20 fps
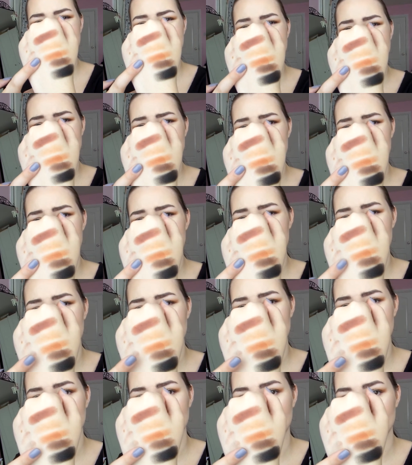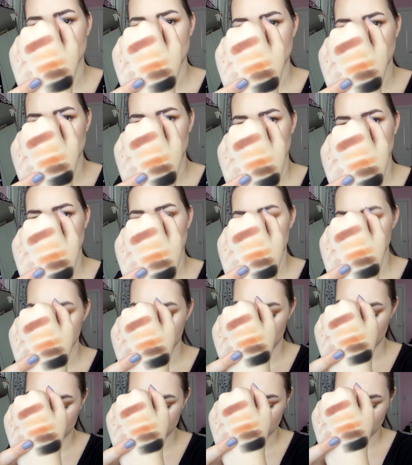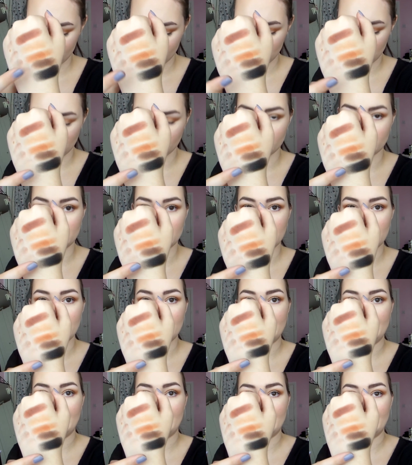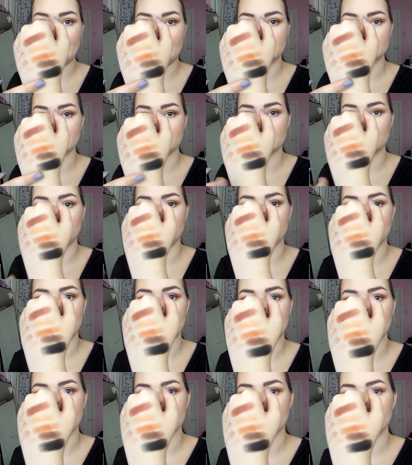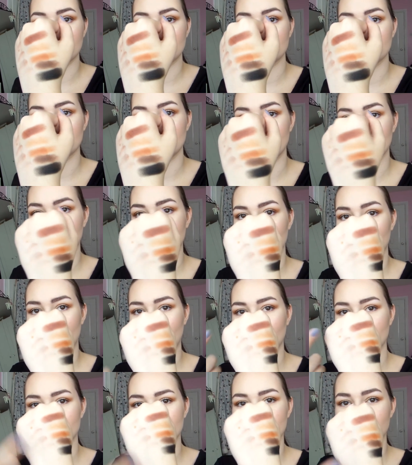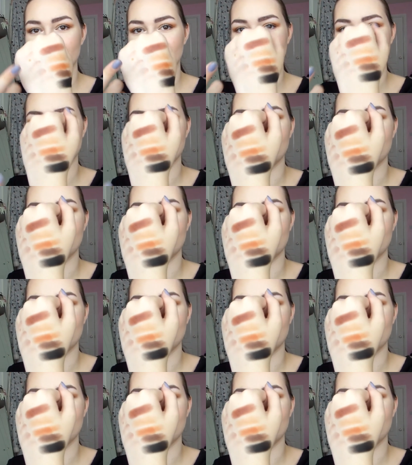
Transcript: type colour, the darkest brown, and the black. Again, I've just put little